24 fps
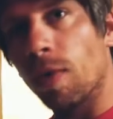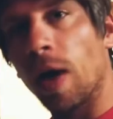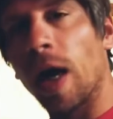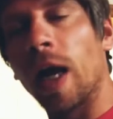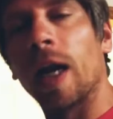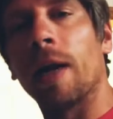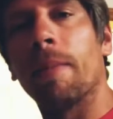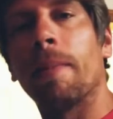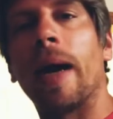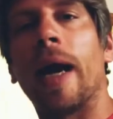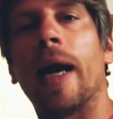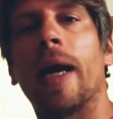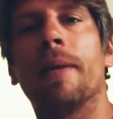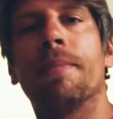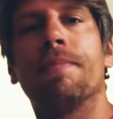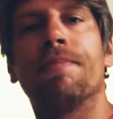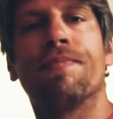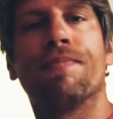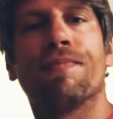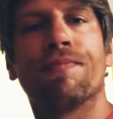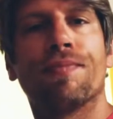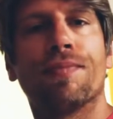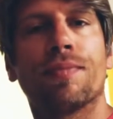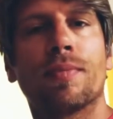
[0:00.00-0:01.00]
while I'm at it,
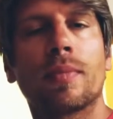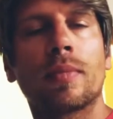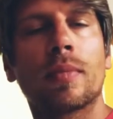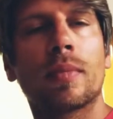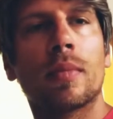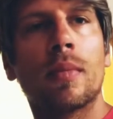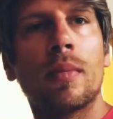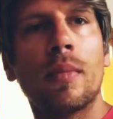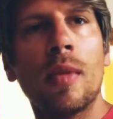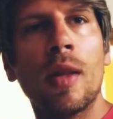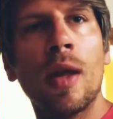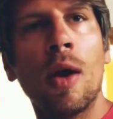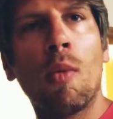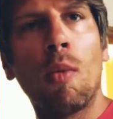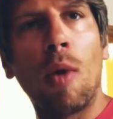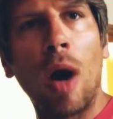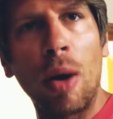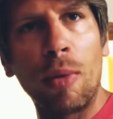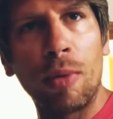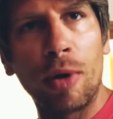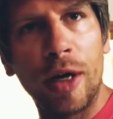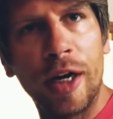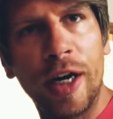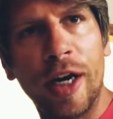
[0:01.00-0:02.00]

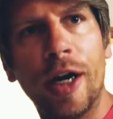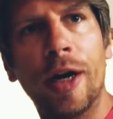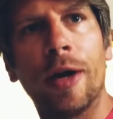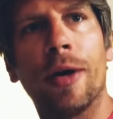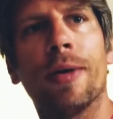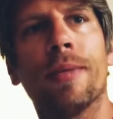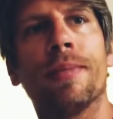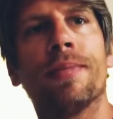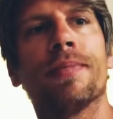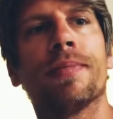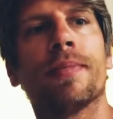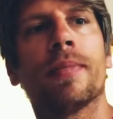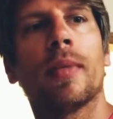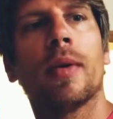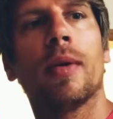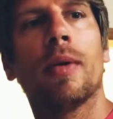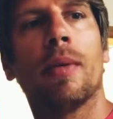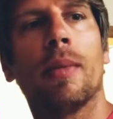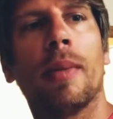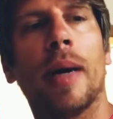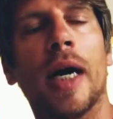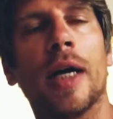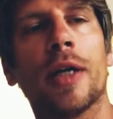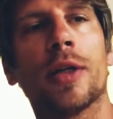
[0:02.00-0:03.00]
while we're here, I
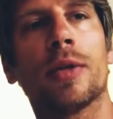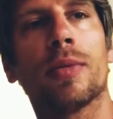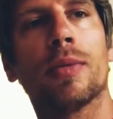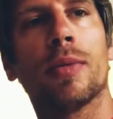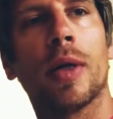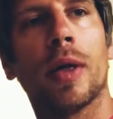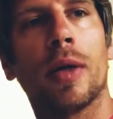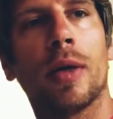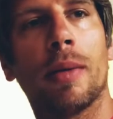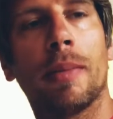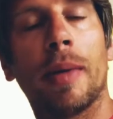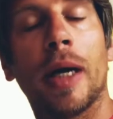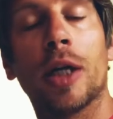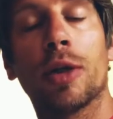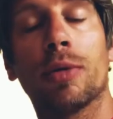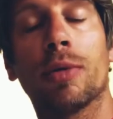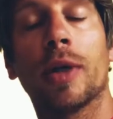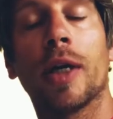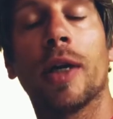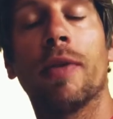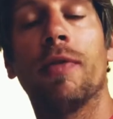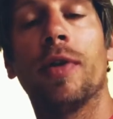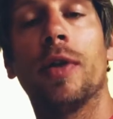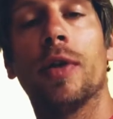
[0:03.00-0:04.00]
might as
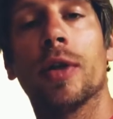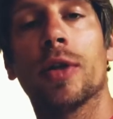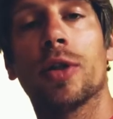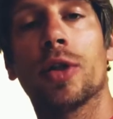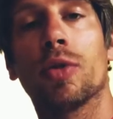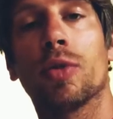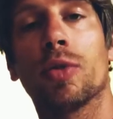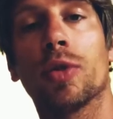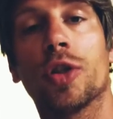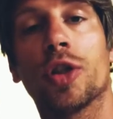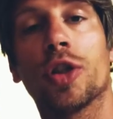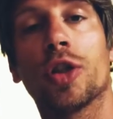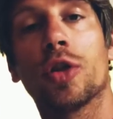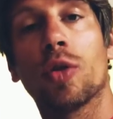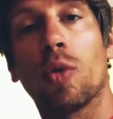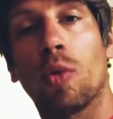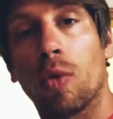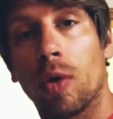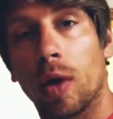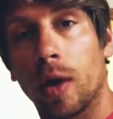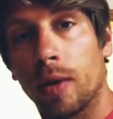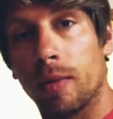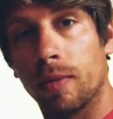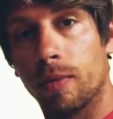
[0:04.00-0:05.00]
well give you a short
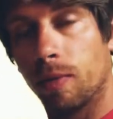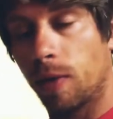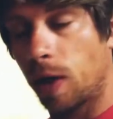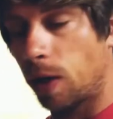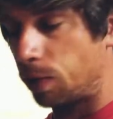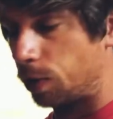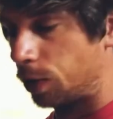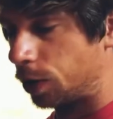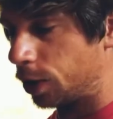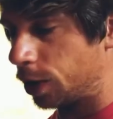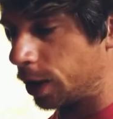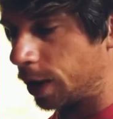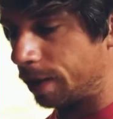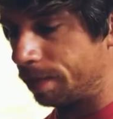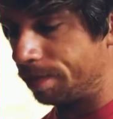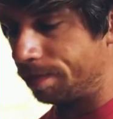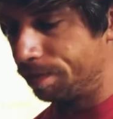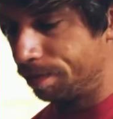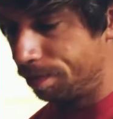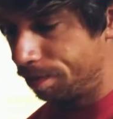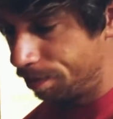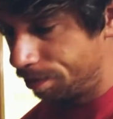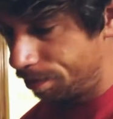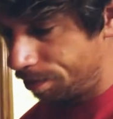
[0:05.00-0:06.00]
story while we're cooking.
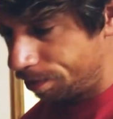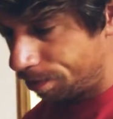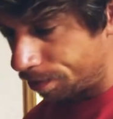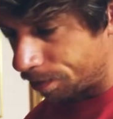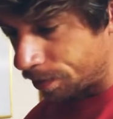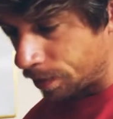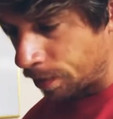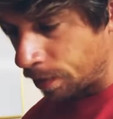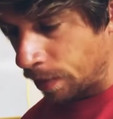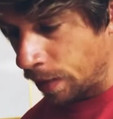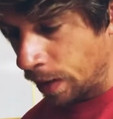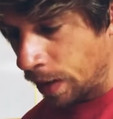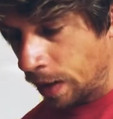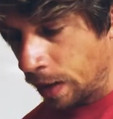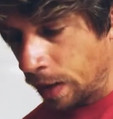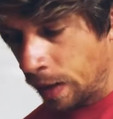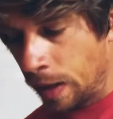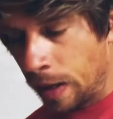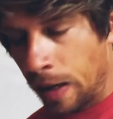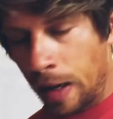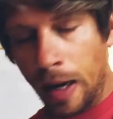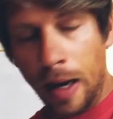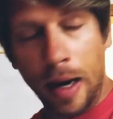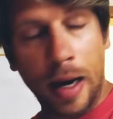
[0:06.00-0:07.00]

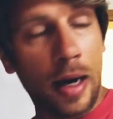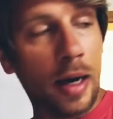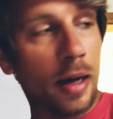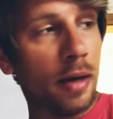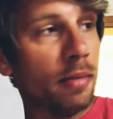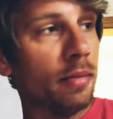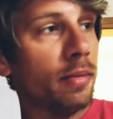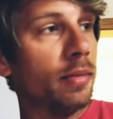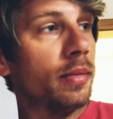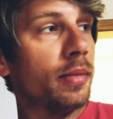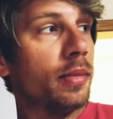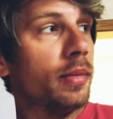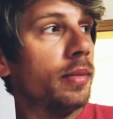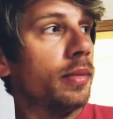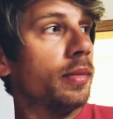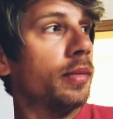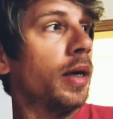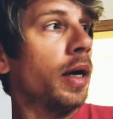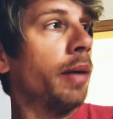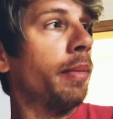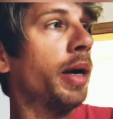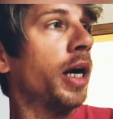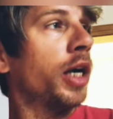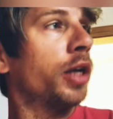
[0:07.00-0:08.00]
And
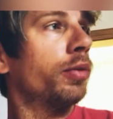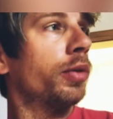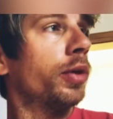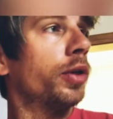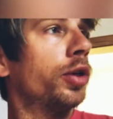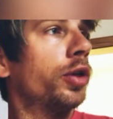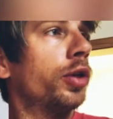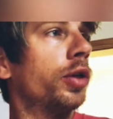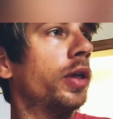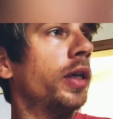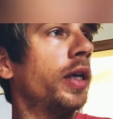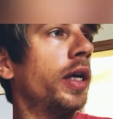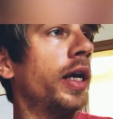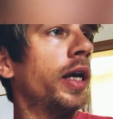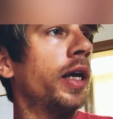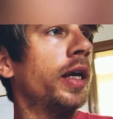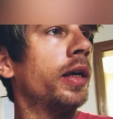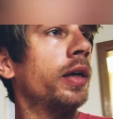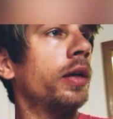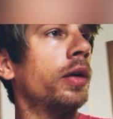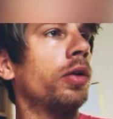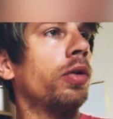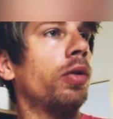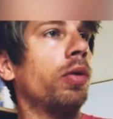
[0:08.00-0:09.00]
I might as well do it
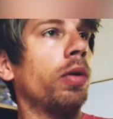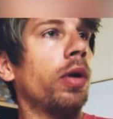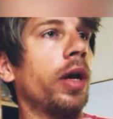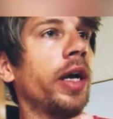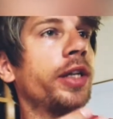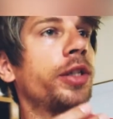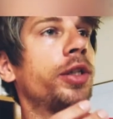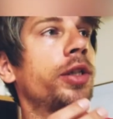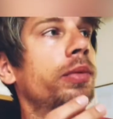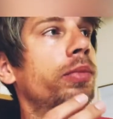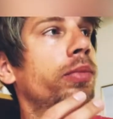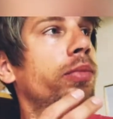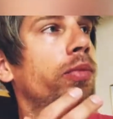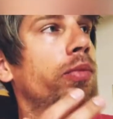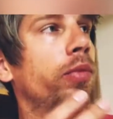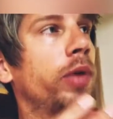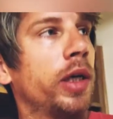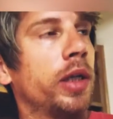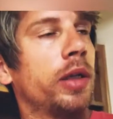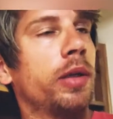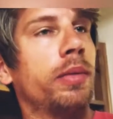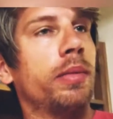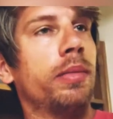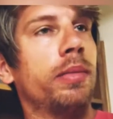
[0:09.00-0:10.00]
in correlation
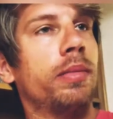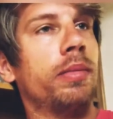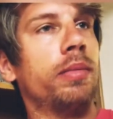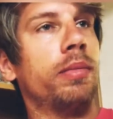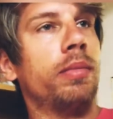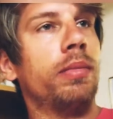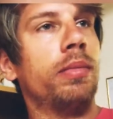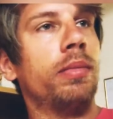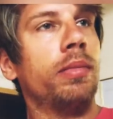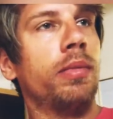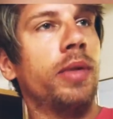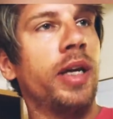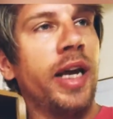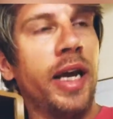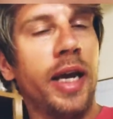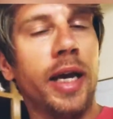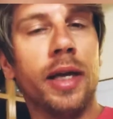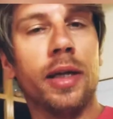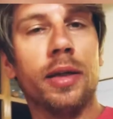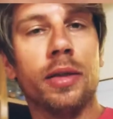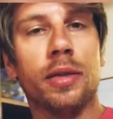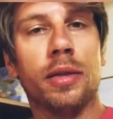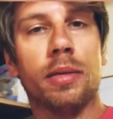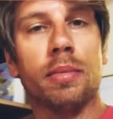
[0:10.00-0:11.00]
with
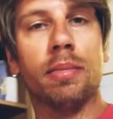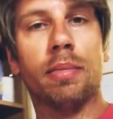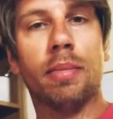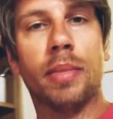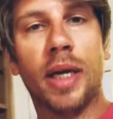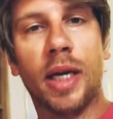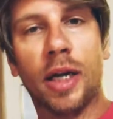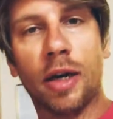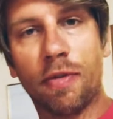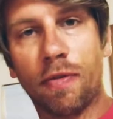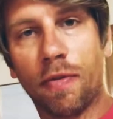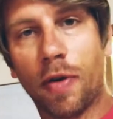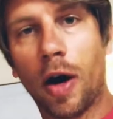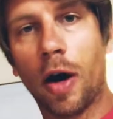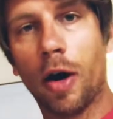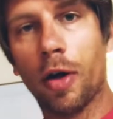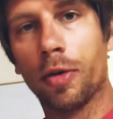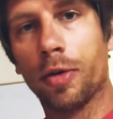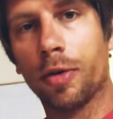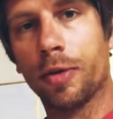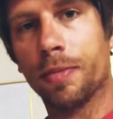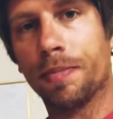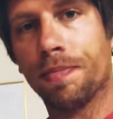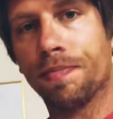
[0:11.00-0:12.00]
kids and being a
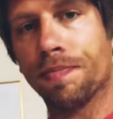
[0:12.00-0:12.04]
father.